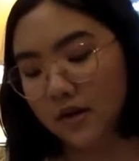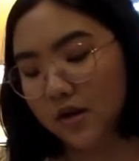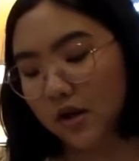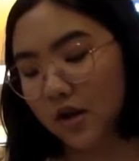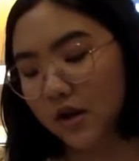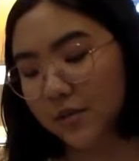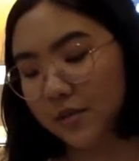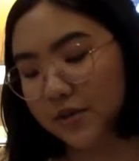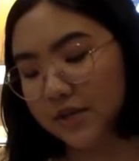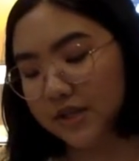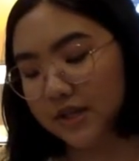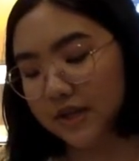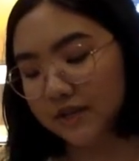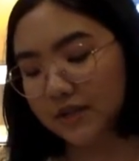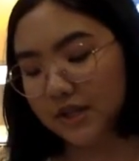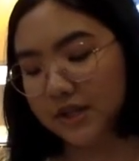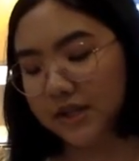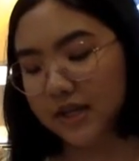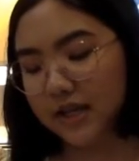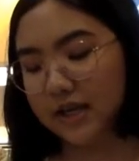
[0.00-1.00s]
Almost
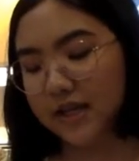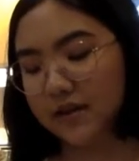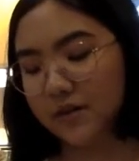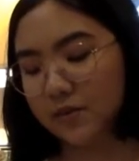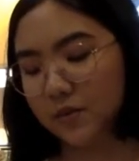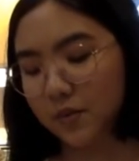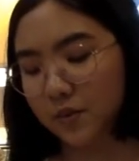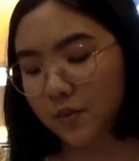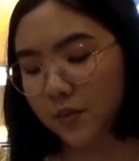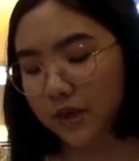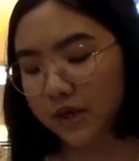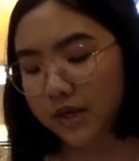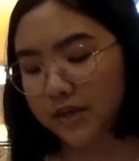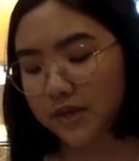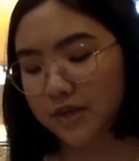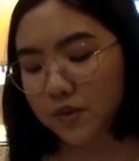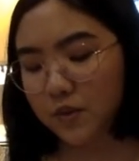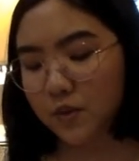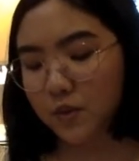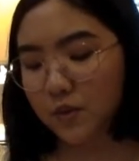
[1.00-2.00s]
every day, when work
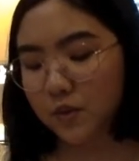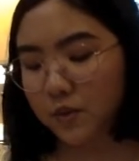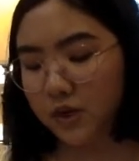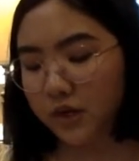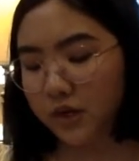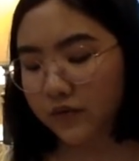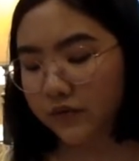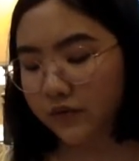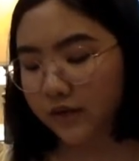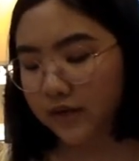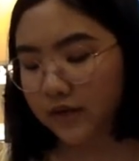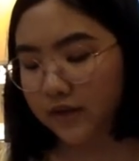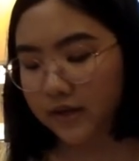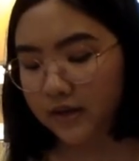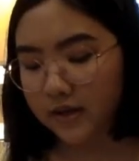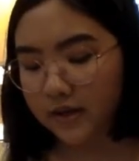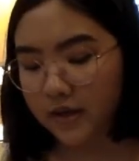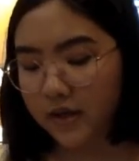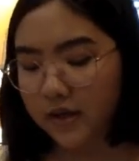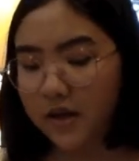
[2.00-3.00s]
and school were over,
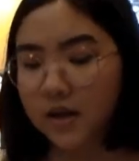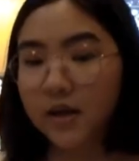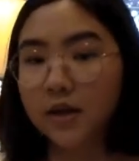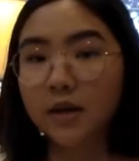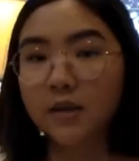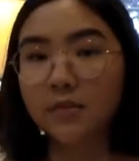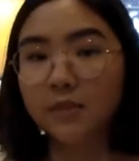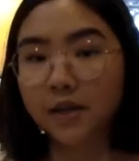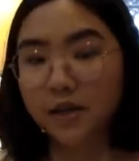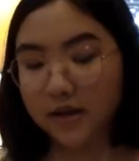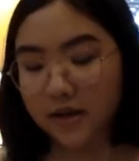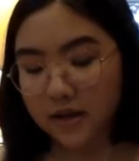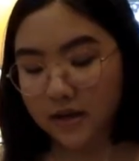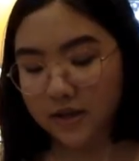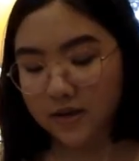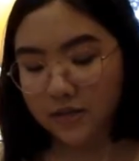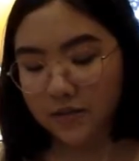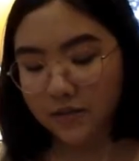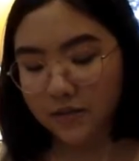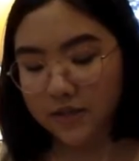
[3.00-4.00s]

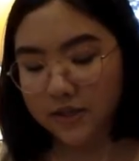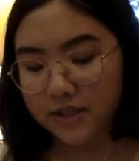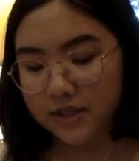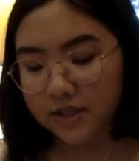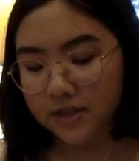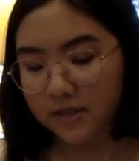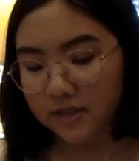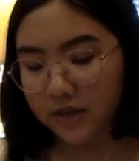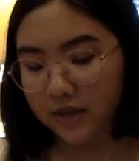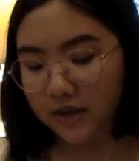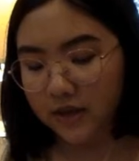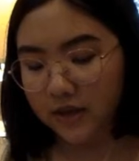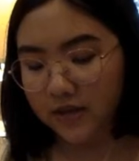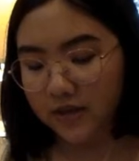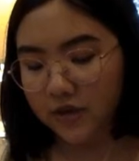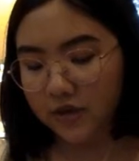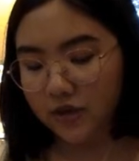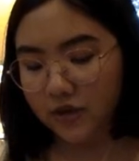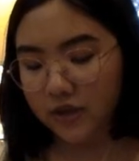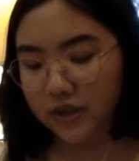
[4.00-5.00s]
Amelia would sit beneath the
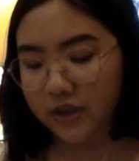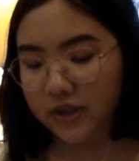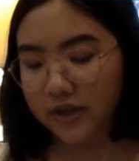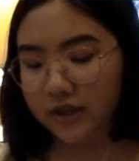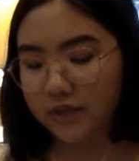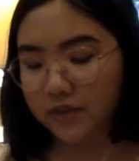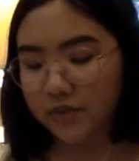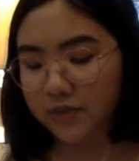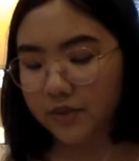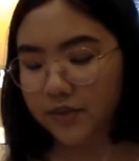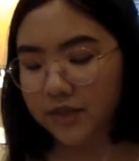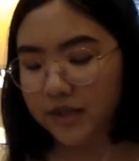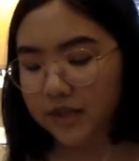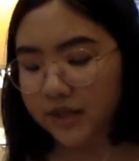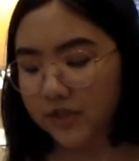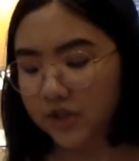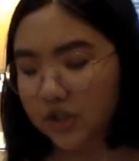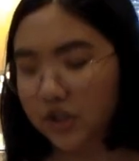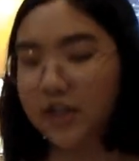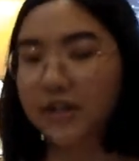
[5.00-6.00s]
tree and
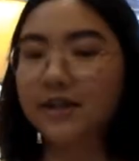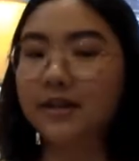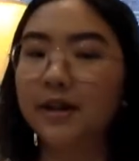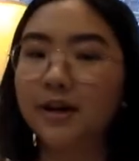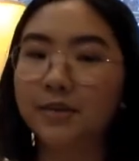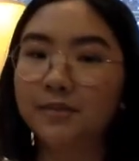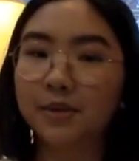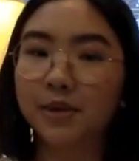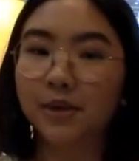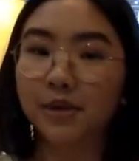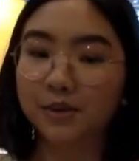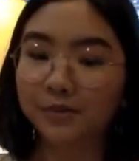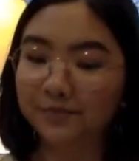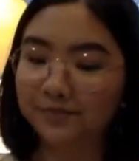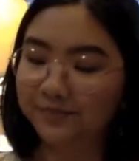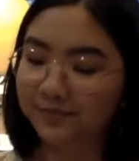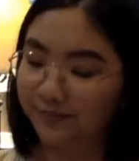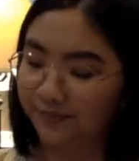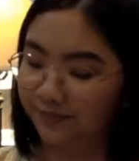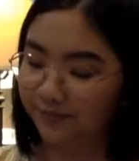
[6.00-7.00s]
pretend she had come home.